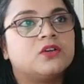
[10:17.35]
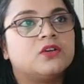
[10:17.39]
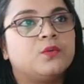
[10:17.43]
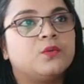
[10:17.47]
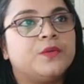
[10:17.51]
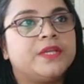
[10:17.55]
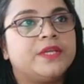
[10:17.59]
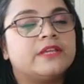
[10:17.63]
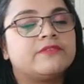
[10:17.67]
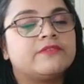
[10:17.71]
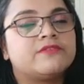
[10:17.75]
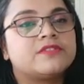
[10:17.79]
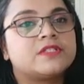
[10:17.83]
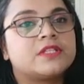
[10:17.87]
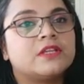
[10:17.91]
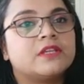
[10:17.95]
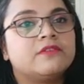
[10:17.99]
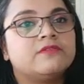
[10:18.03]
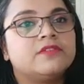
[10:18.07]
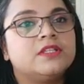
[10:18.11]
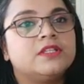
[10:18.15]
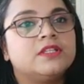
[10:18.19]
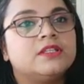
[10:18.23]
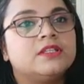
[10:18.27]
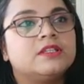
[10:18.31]
queen
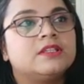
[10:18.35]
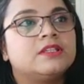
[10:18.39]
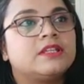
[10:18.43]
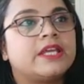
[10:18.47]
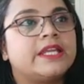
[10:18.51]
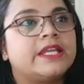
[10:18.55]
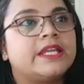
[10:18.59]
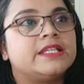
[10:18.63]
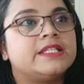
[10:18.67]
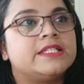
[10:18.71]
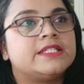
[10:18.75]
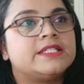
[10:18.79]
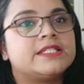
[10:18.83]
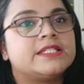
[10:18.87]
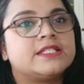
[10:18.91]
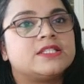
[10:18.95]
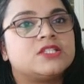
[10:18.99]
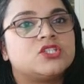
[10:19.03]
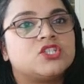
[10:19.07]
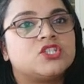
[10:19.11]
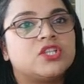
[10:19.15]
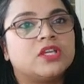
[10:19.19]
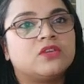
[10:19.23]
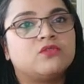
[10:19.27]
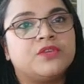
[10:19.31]
f7, knight
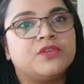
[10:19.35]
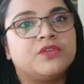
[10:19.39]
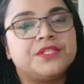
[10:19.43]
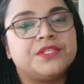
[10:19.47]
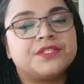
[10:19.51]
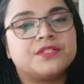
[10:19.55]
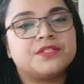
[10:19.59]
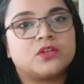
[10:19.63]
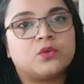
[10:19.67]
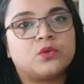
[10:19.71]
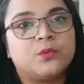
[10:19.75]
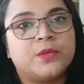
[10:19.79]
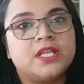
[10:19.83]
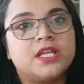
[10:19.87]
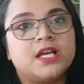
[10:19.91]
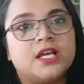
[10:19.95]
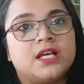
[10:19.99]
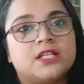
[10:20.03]
d6 check wins the queen.